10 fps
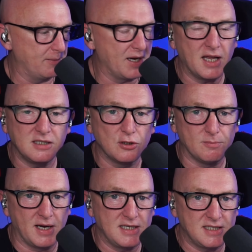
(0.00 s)
Man, I don't
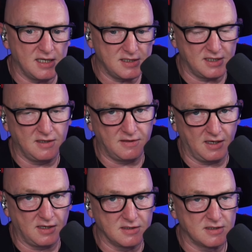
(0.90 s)
mind testing
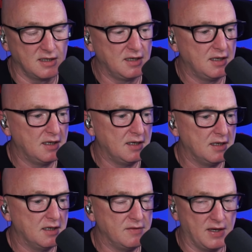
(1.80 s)
things
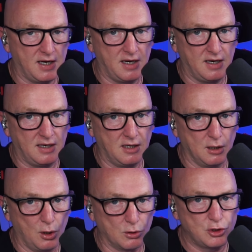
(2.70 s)
that are a
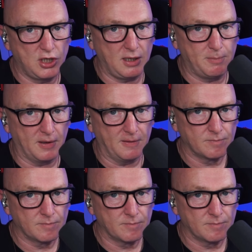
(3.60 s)
lot cheaper.